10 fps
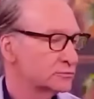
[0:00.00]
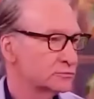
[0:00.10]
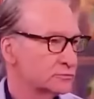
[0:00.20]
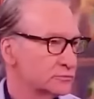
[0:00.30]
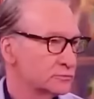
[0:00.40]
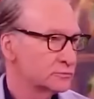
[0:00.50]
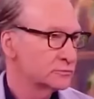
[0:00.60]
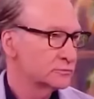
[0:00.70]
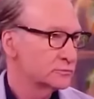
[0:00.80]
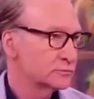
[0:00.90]

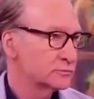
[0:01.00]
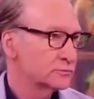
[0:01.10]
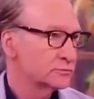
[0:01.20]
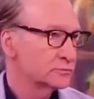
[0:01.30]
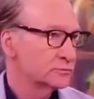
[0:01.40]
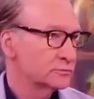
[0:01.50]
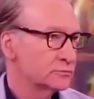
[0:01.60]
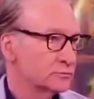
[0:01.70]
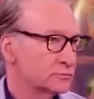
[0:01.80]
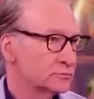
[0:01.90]

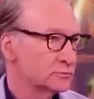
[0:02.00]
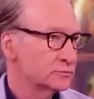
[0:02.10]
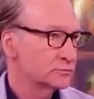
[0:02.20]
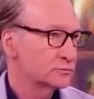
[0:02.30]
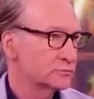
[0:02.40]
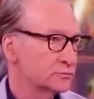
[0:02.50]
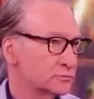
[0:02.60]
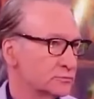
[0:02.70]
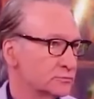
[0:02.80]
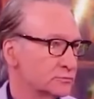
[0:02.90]

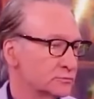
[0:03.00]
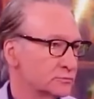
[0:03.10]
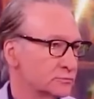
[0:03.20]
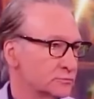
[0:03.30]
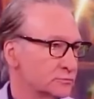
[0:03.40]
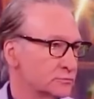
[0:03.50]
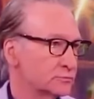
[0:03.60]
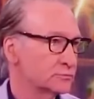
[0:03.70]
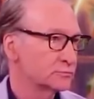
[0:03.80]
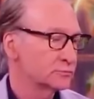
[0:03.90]

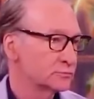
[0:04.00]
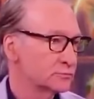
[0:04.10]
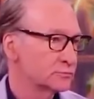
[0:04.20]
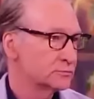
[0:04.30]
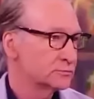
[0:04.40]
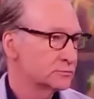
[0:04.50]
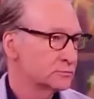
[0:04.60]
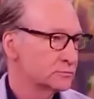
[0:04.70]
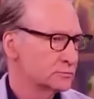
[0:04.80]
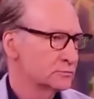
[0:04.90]

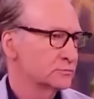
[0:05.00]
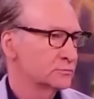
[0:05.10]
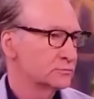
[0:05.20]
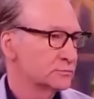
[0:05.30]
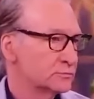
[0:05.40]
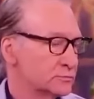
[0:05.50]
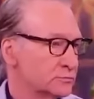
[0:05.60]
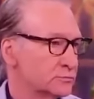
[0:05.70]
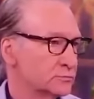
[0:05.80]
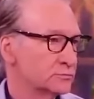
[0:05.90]

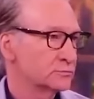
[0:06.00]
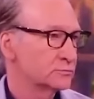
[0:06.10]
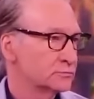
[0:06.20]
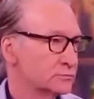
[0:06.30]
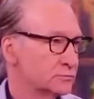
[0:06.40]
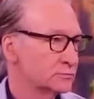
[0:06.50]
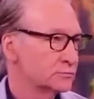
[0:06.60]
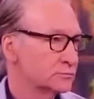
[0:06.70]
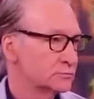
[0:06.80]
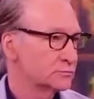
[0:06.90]

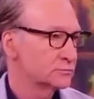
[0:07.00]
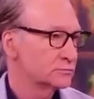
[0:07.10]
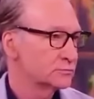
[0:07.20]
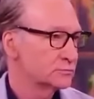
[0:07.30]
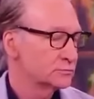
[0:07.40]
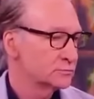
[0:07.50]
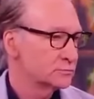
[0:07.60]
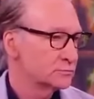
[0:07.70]
[no speech]